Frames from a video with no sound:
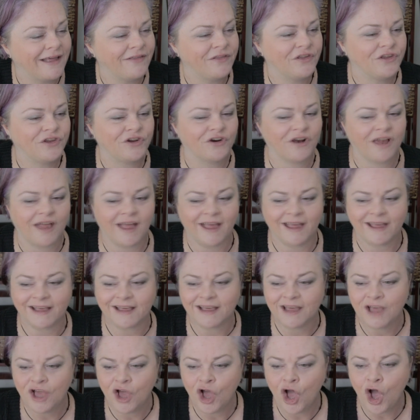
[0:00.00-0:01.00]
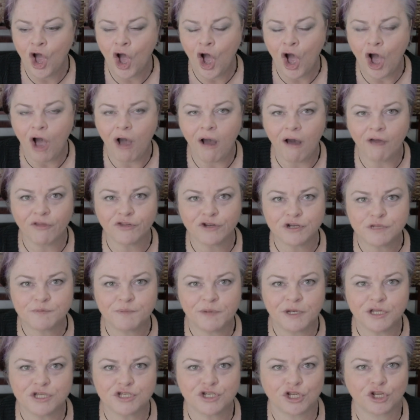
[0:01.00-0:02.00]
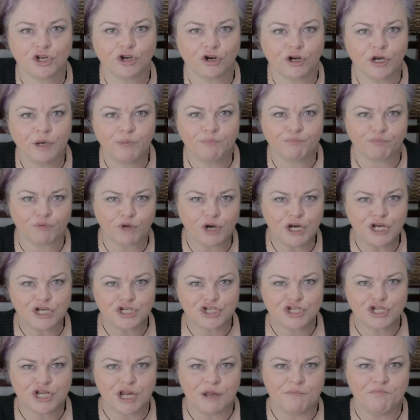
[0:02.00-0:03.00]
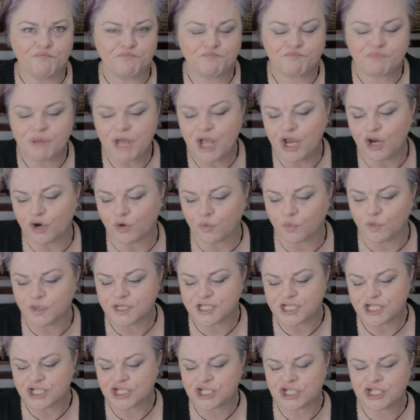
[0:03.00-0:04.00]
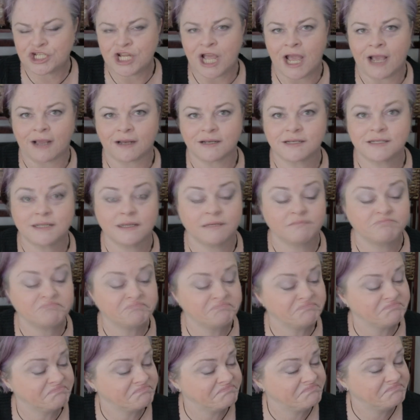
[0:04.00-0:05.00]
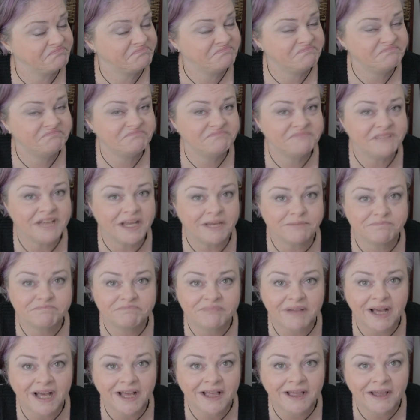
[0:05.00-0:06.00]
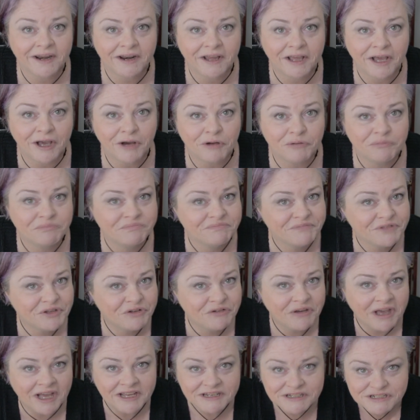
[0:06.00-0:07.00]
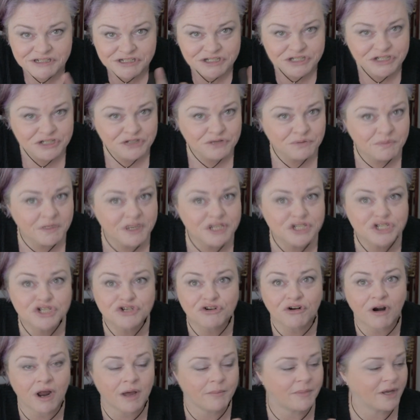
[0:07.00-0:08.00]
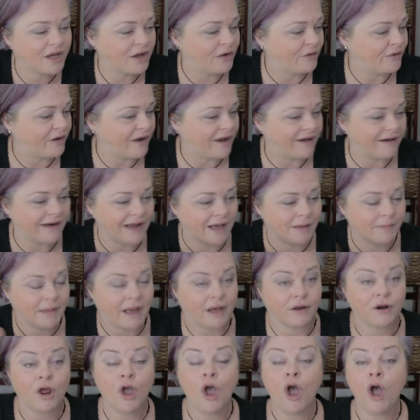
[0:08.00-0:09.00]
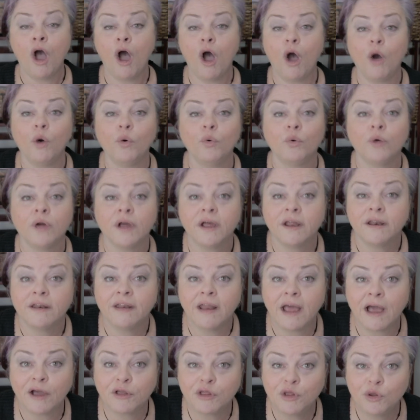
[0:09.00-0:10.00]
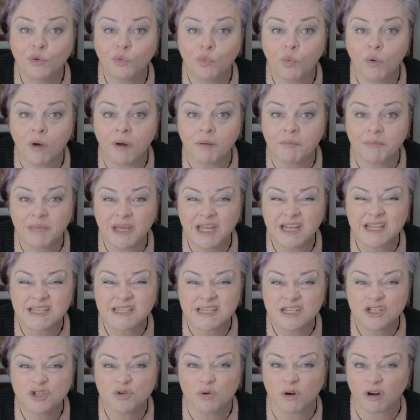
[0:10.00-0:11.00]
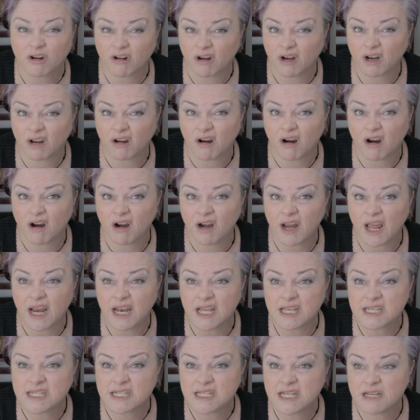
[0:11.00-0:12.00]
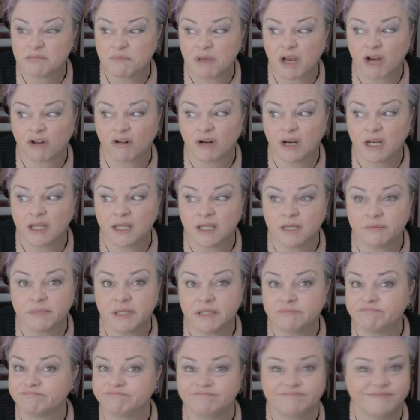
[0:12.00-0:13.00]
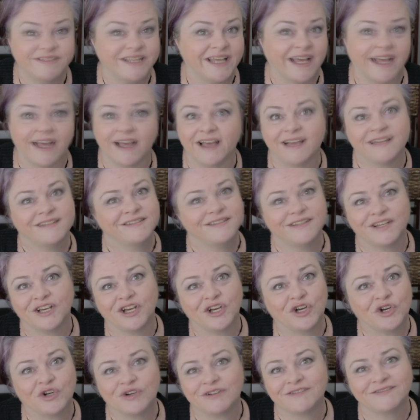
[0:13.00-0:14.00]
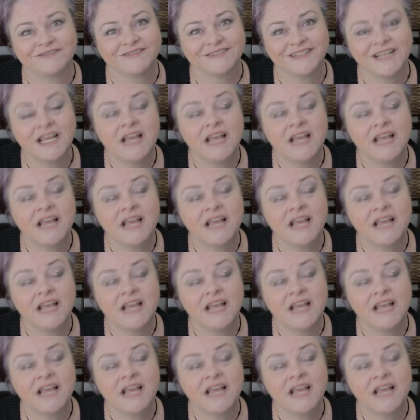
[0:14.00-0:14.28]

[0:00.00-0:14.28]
And then you're like, "Oh, there's been a security breach and Peter was attacked." Yep, I gotta go. You got too much drama going on. I'm out. "Oh, now you want me to send you a credit card and extend my credit limit?" Yeah, no.